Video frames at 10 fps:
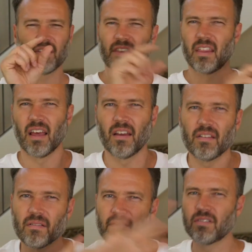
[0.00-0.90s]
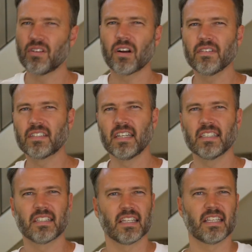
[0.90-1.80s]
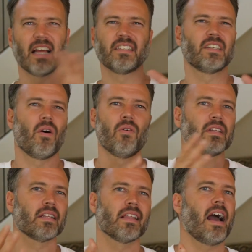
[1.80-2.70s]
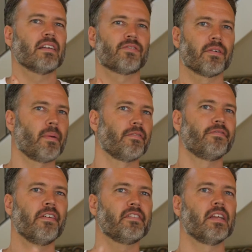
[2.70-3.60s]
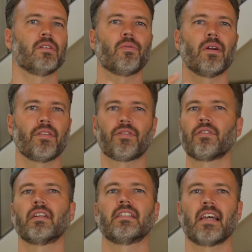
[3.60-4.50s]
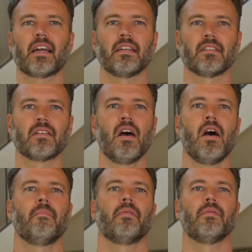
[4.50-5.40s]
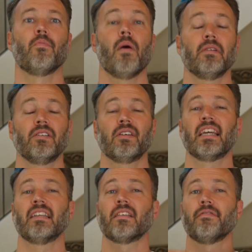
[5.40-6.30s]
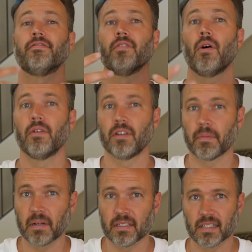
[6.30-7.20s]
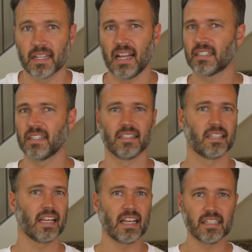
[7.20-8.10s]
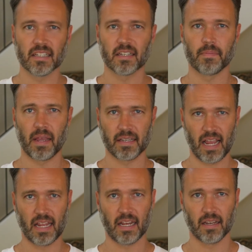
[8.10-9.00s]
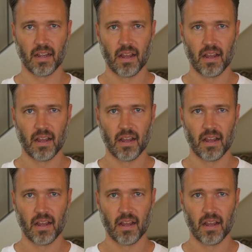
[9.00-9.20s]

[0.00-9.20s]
The nervousness, the tension only lasts for about 15, 20, 30 seconds. But the moment you get into the flow in your presentation, it's easy to maintain it.